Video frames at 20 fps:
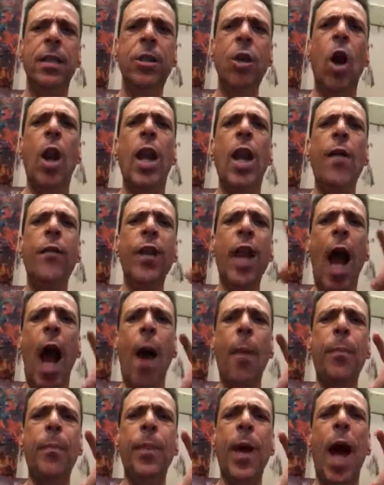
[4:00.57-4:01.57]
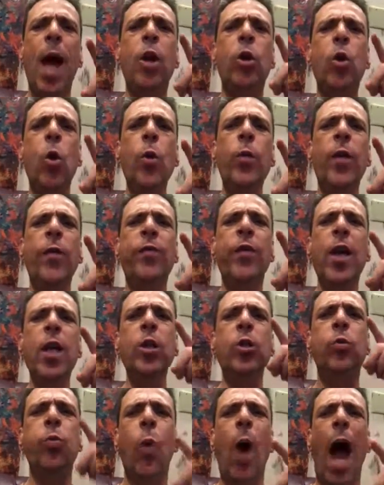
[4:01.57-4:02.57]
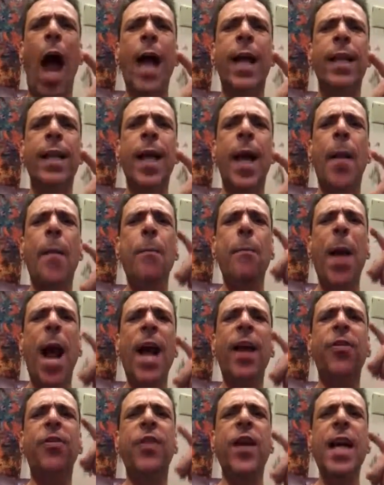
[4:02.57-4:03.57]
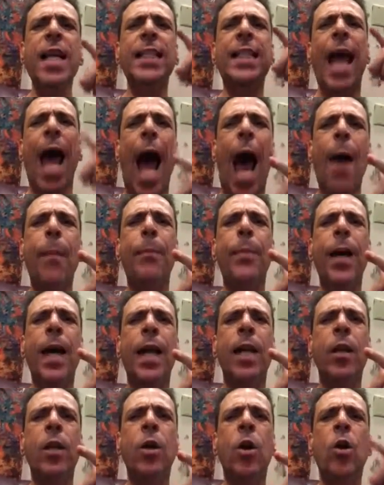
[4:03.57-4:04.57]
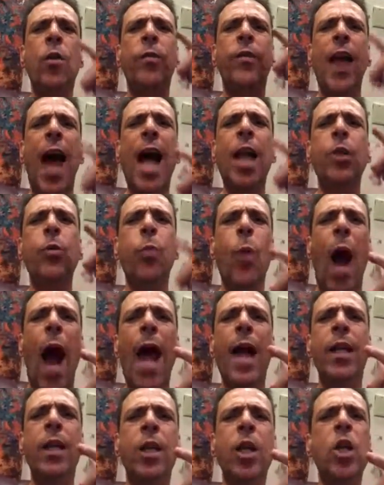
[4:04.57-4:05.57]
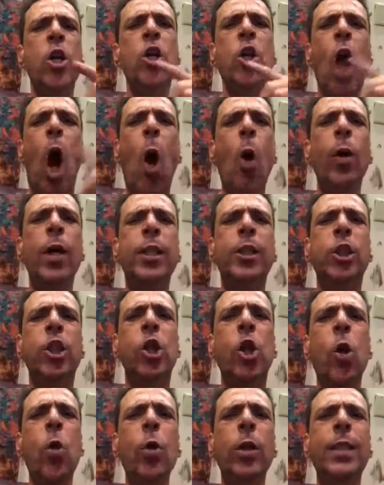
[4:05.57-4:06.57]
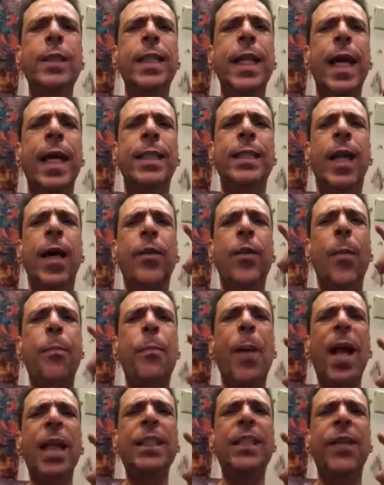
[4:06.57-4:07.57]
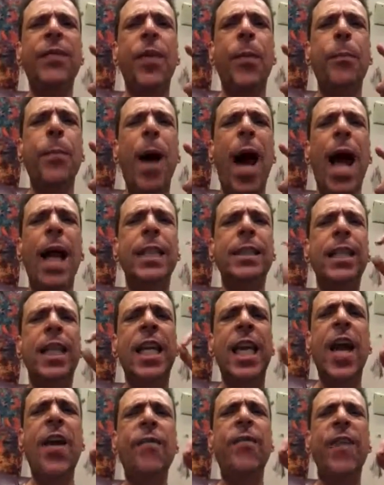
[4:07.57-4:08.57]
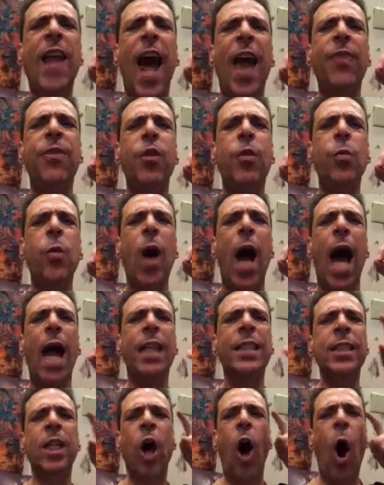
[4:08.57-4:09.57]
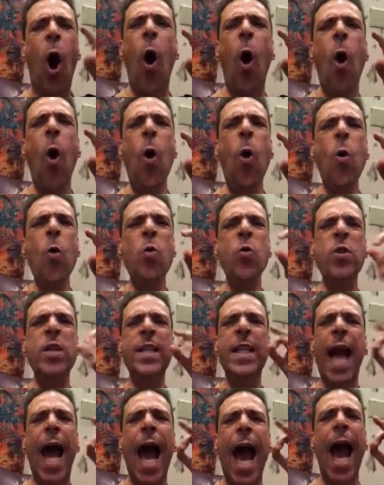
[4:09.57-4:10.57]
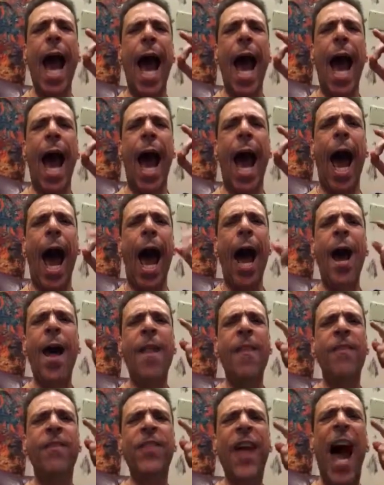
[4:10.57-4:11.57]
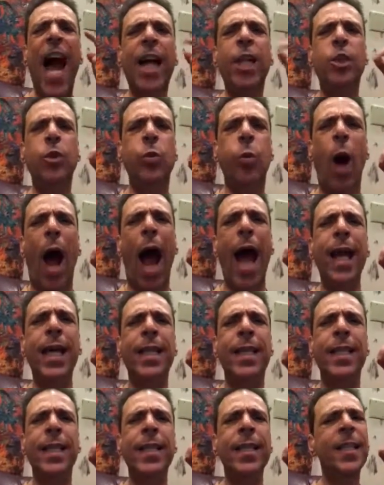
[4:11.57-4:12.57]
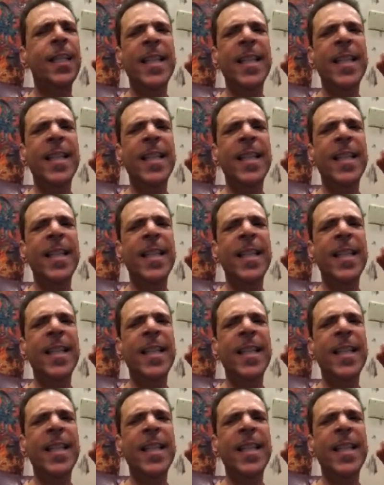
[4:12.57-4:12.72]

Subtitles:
So live it up and do the things right. Make things happen. That's right. No excuses. The best of the best. Live like the rest. Oh, yeah. That's right.